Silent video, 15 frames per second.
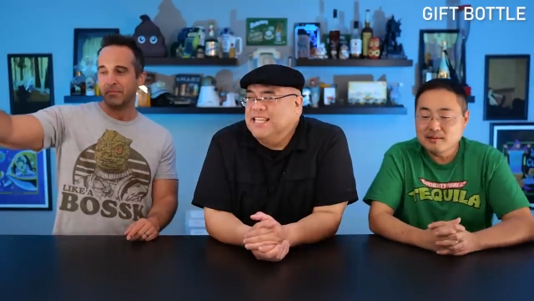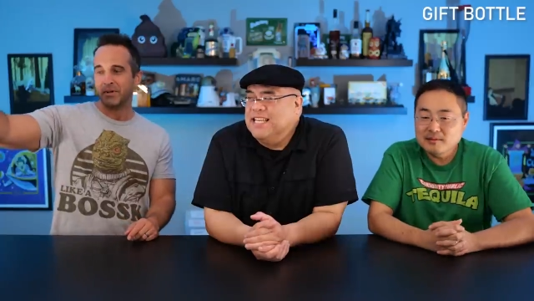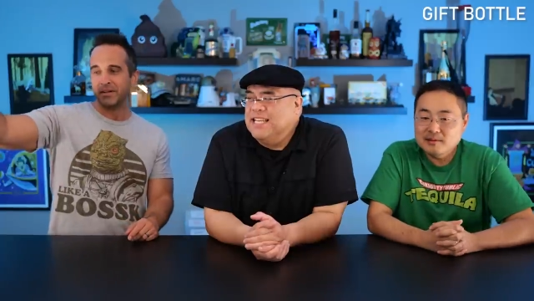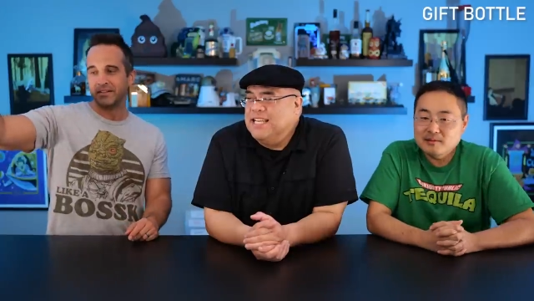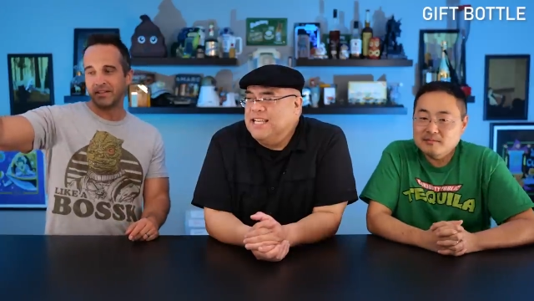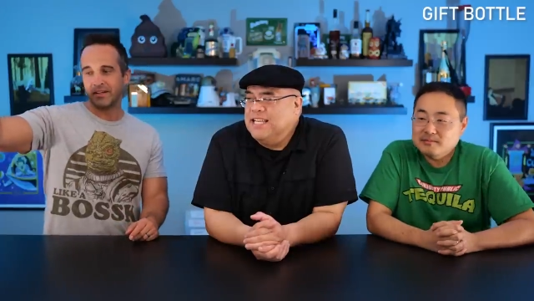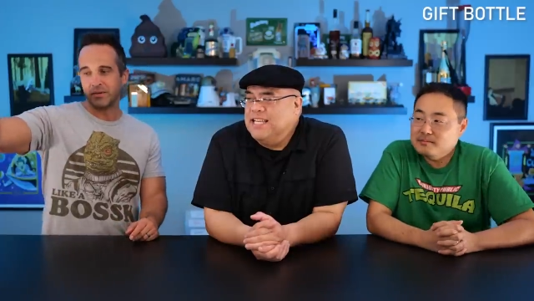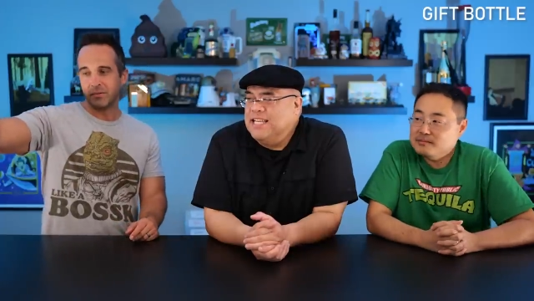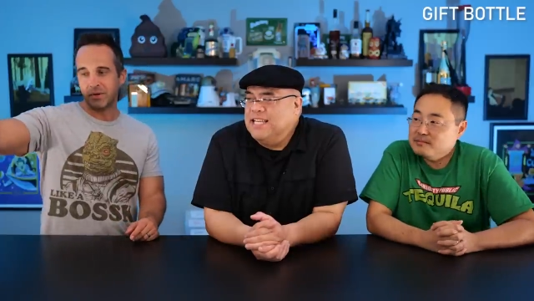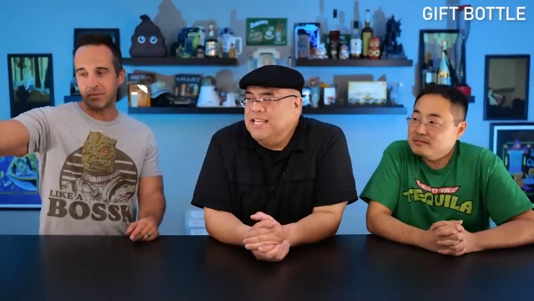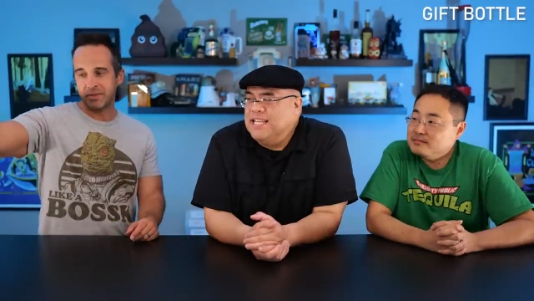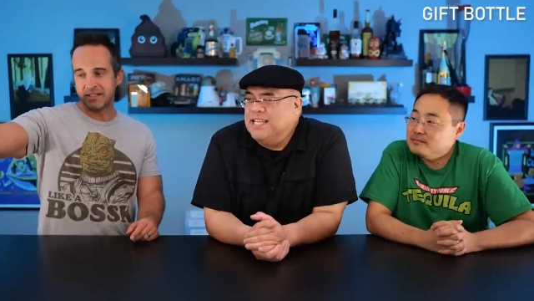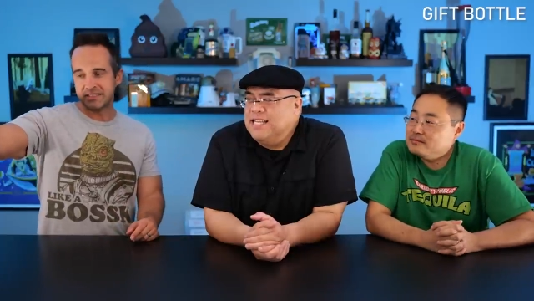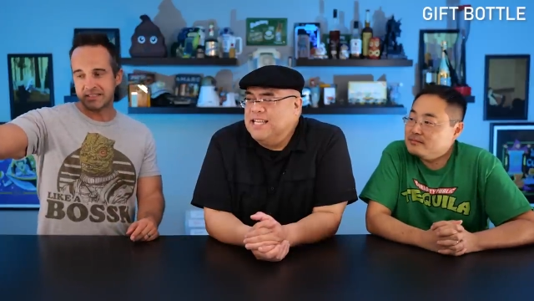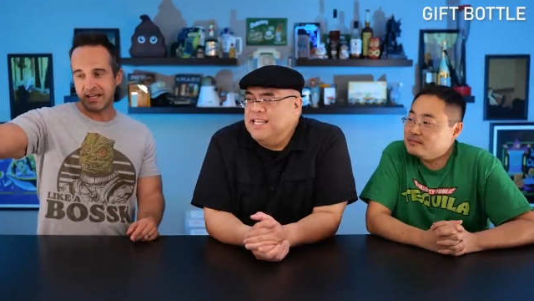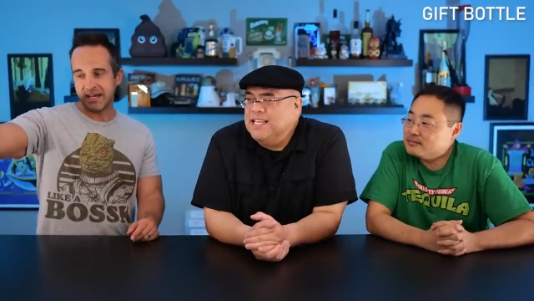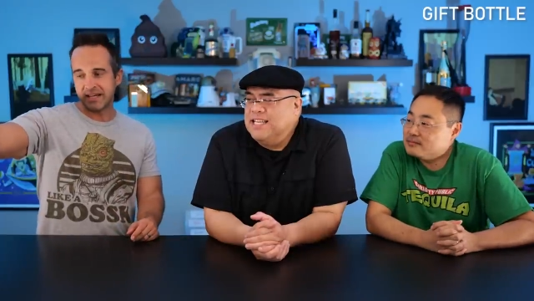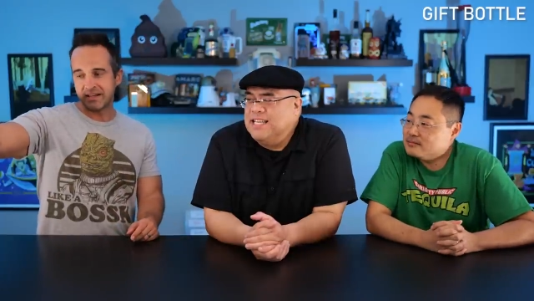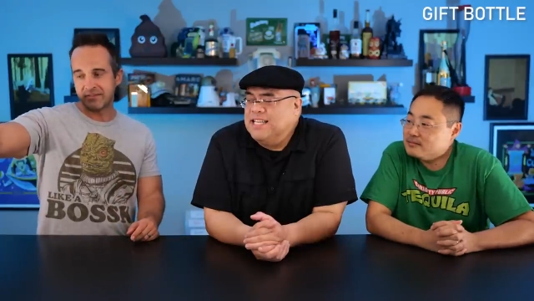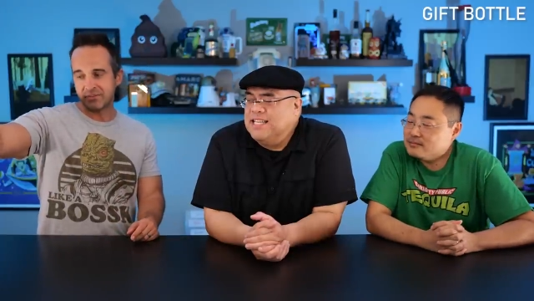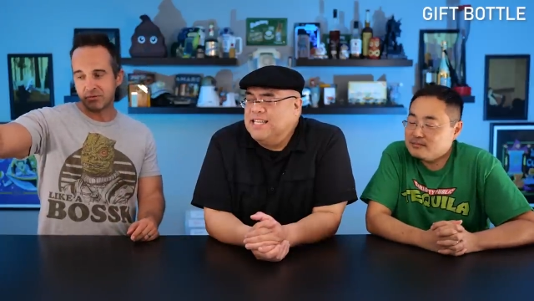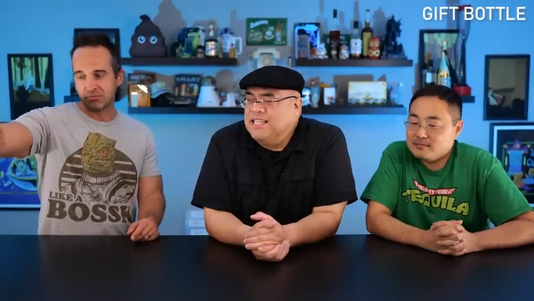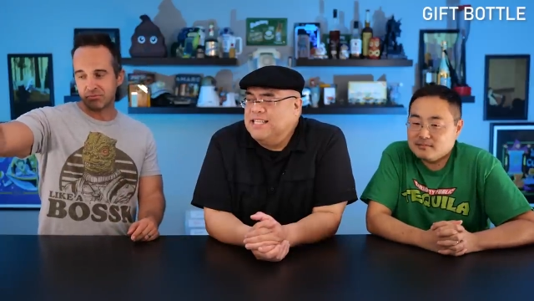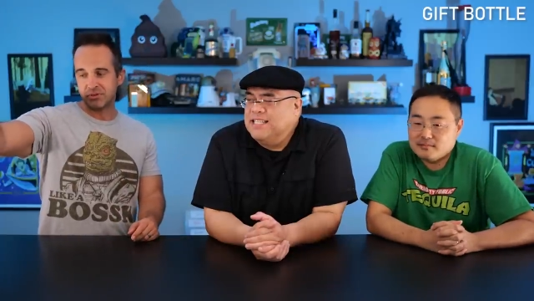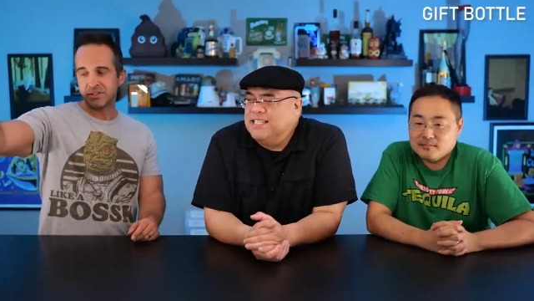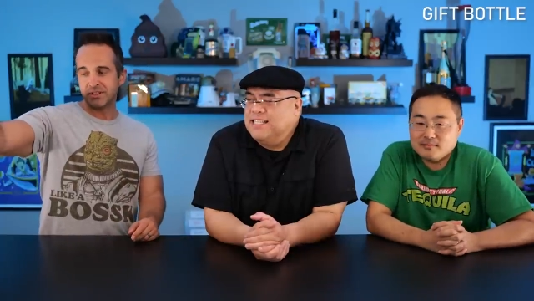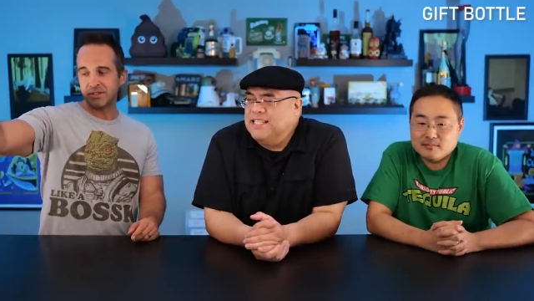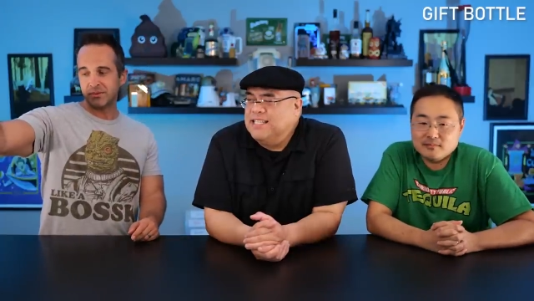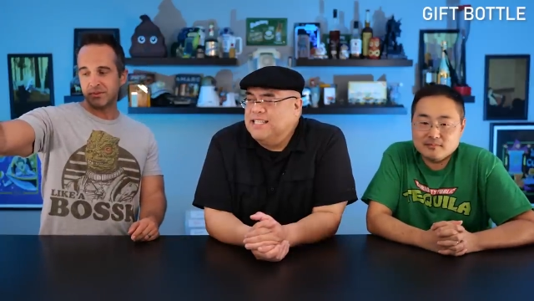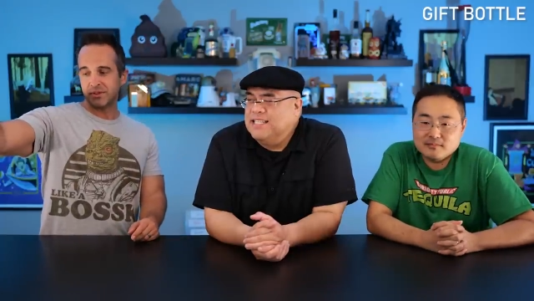Speaker 1: But the one we decided, if you
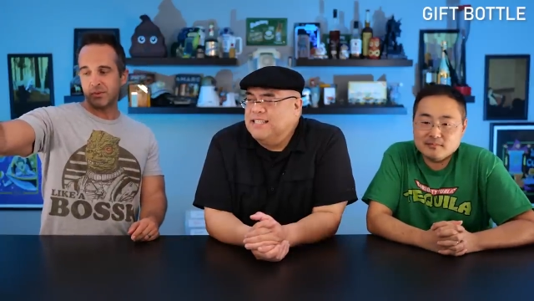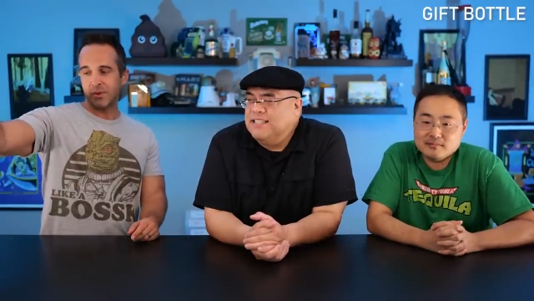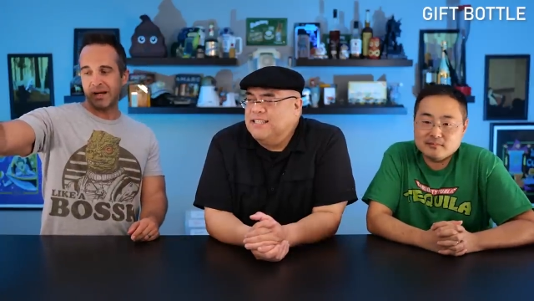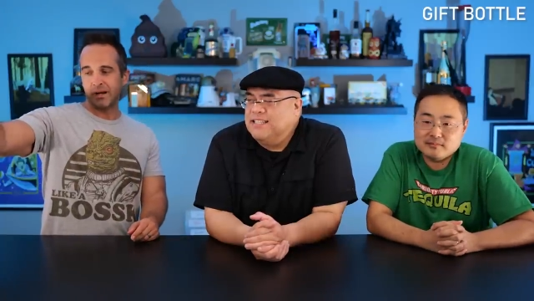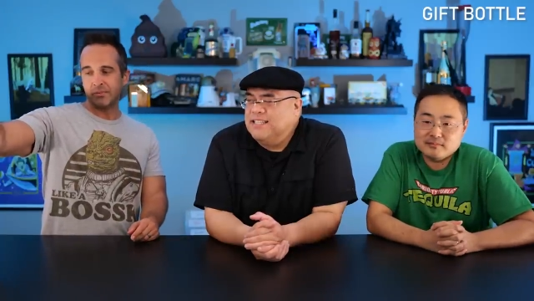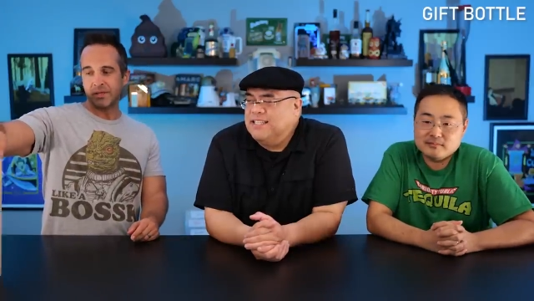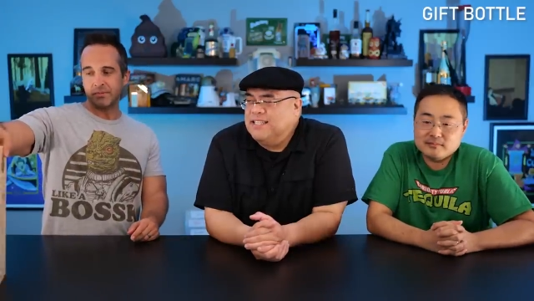really want to wow